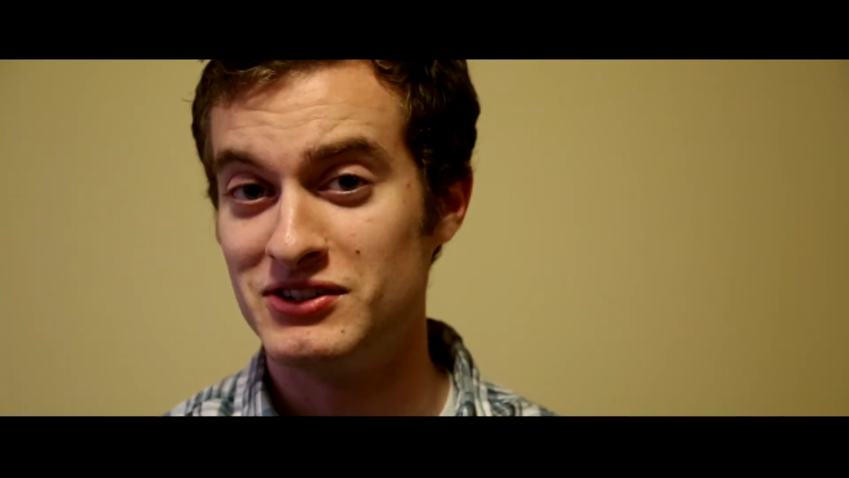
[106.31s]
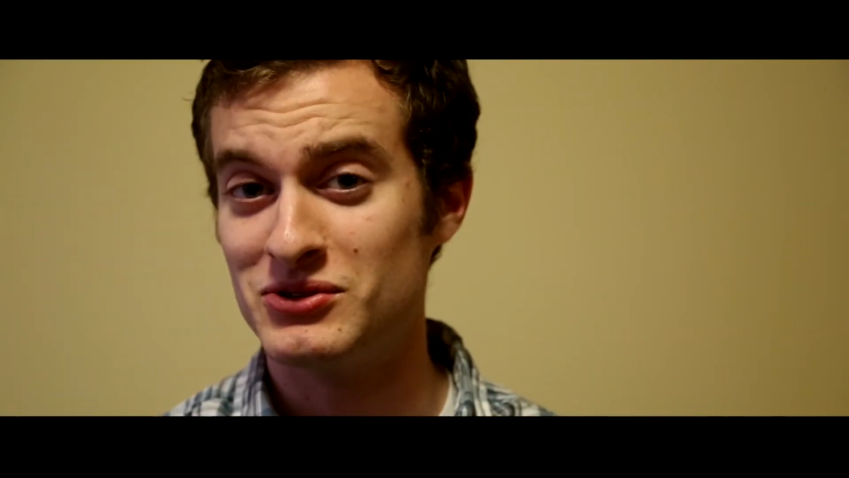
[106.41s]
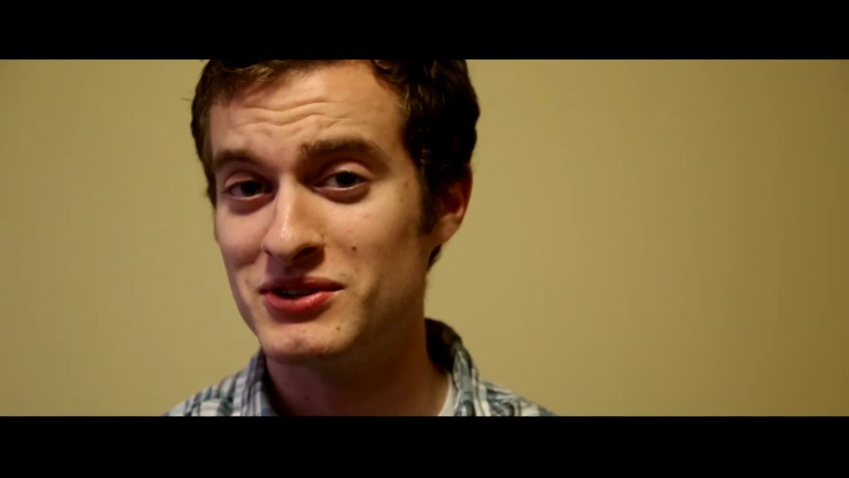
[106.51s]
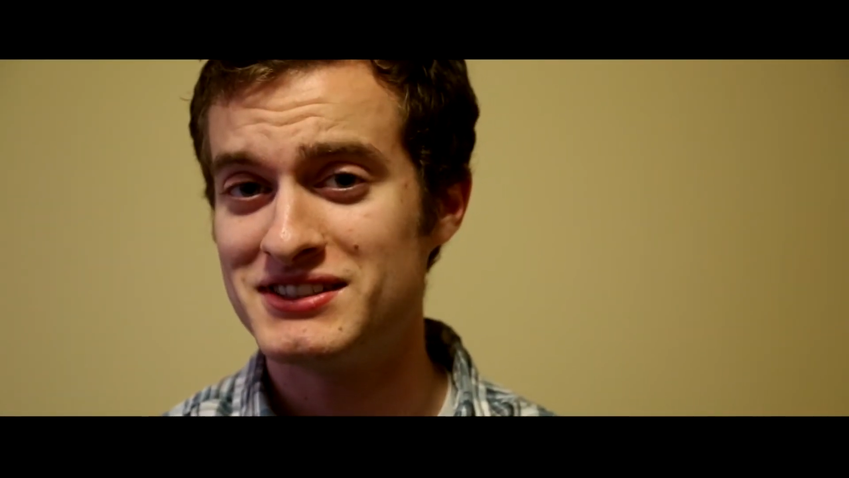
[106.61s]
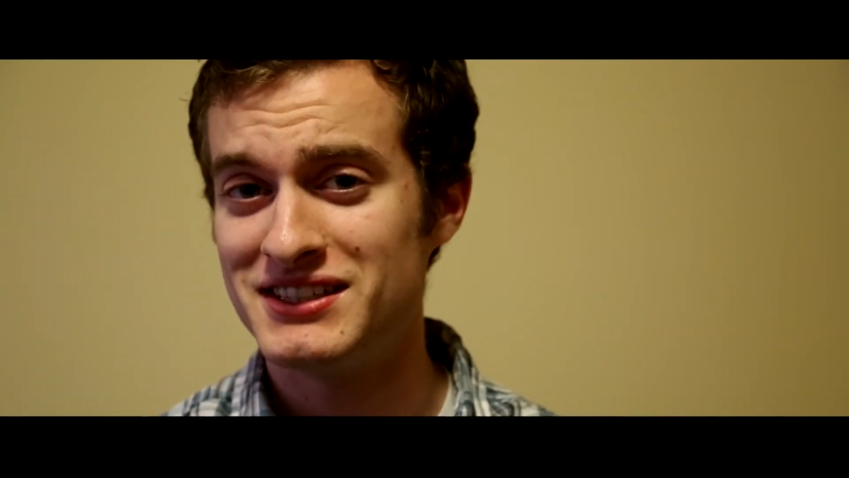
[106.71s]

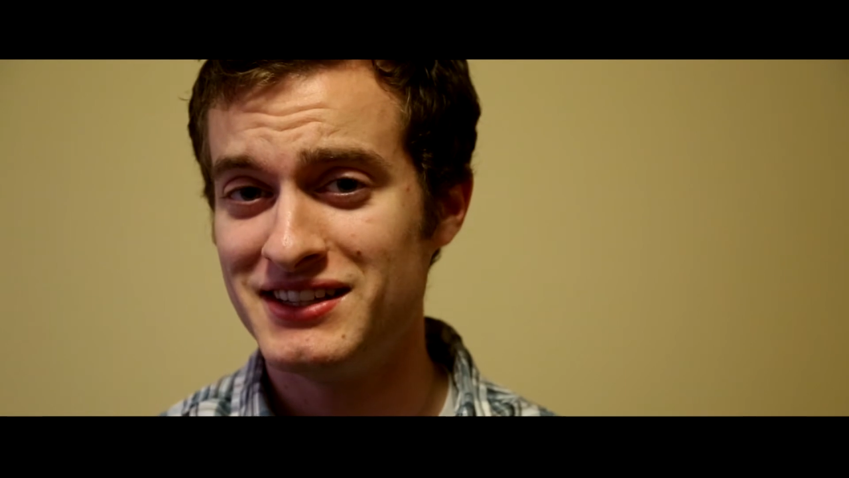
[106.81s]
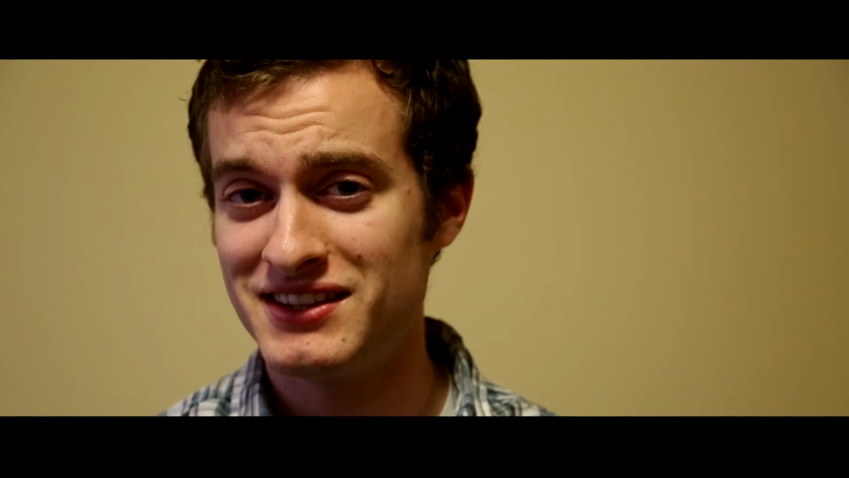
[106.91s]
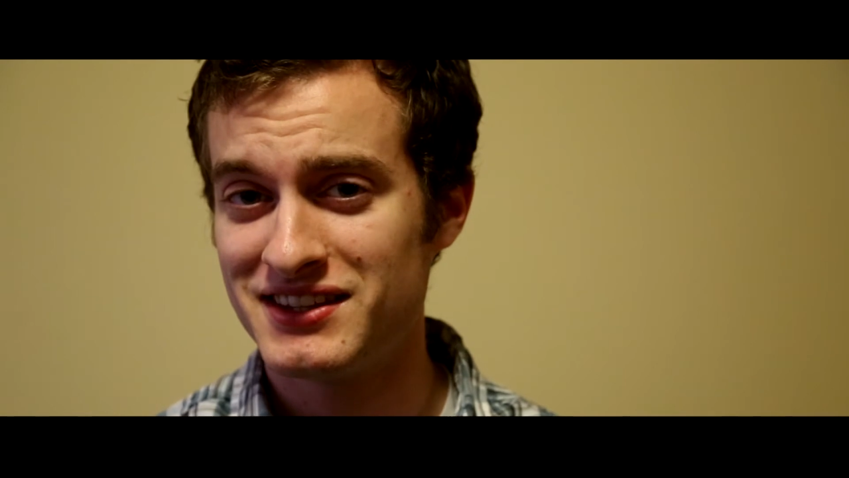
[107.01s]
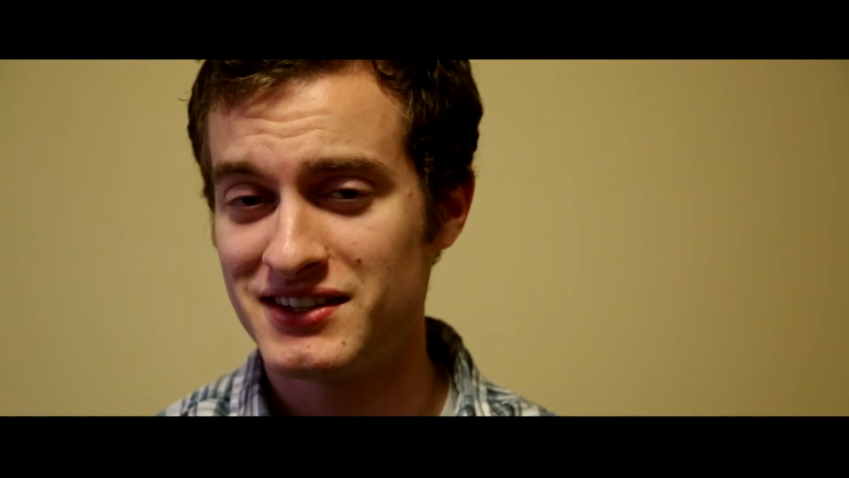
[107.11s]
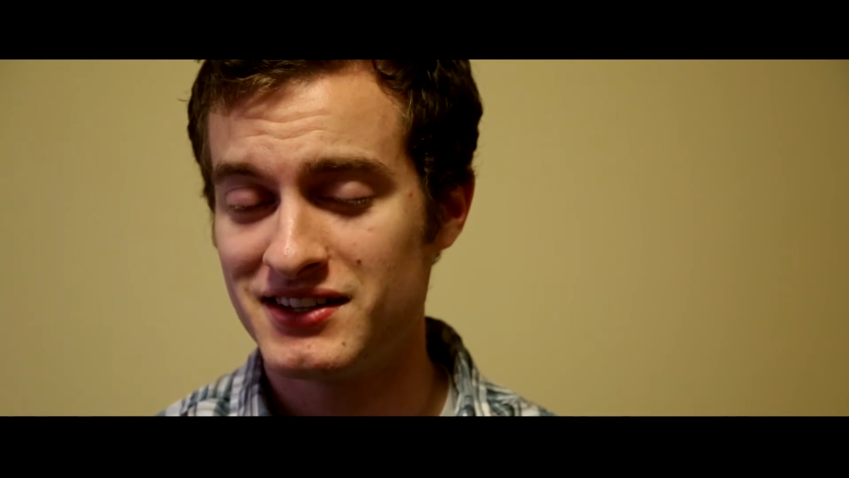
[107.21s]
your
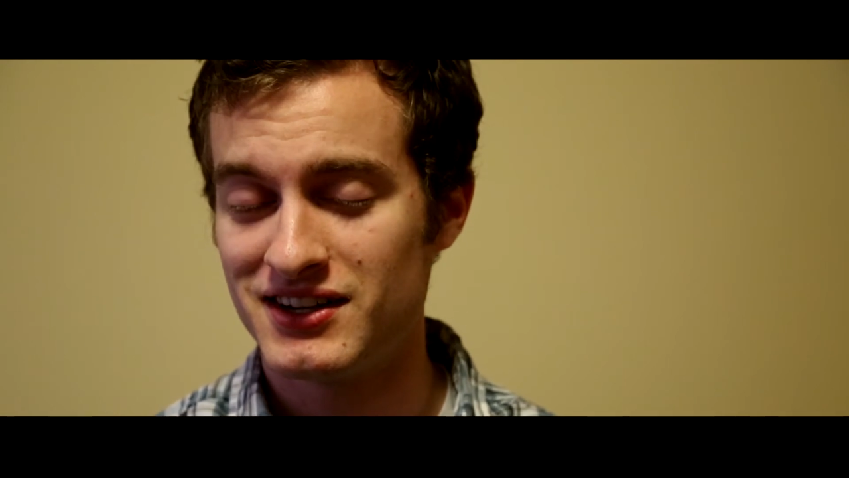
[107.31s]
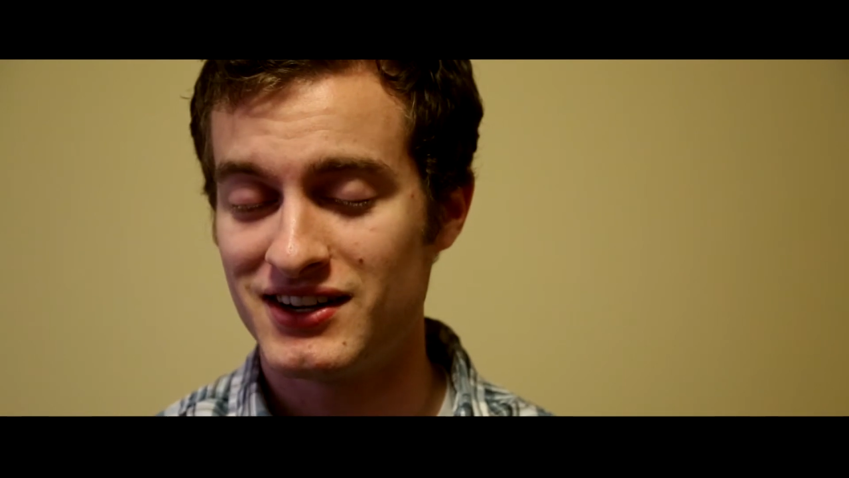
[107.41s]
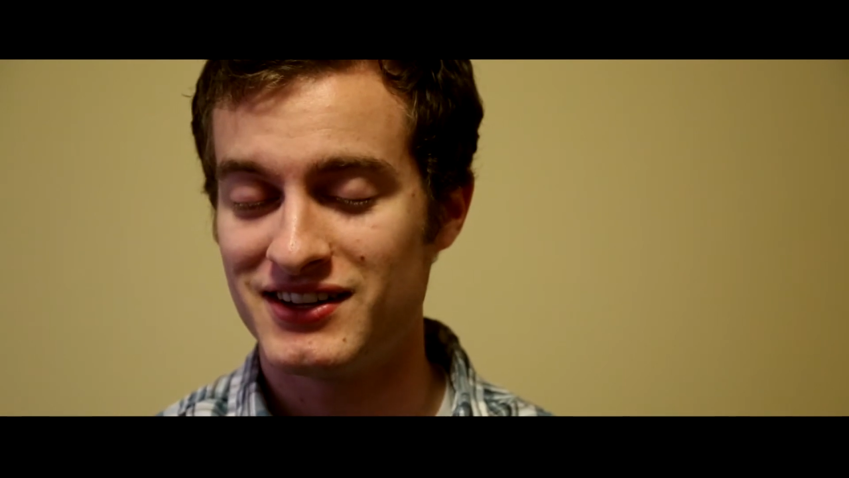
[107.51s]
teeth are